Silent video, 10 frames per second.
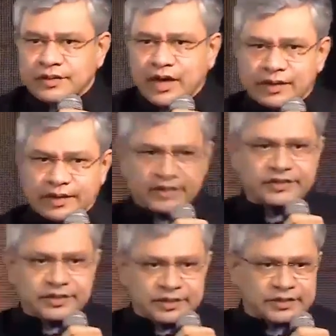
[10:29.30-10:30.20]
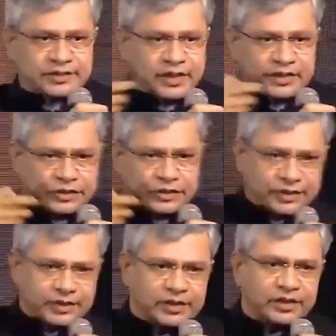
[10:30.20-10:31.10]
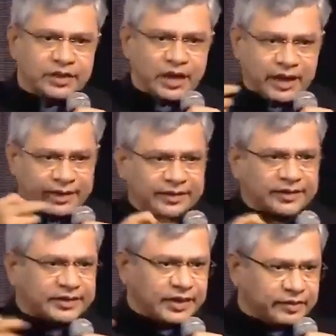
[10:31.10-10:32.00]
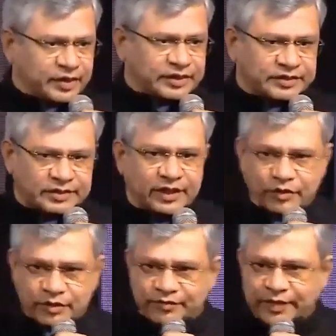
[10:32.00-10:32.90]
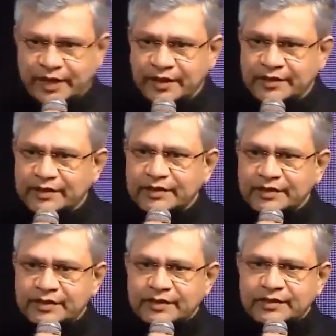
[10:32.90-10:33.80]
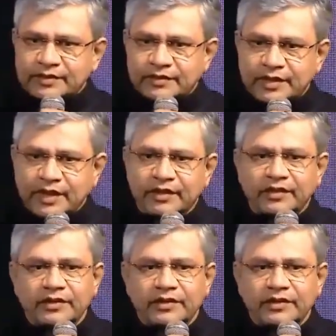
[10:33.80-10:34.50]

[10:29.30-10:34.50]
our religious, cultural, our heritage elements out of that, and